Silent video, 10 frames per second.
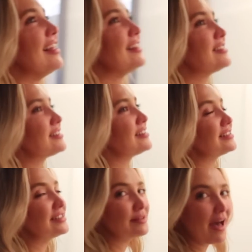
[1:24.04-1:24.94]
this
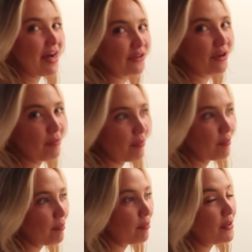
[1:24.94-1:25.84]
is the bathroom.
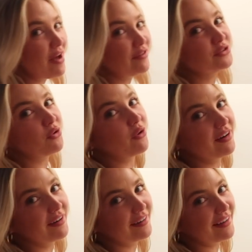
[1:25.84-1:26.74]
We have a
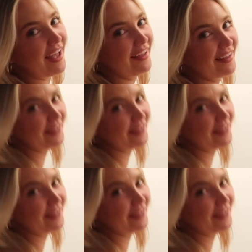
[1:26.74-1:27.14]
door. Okay,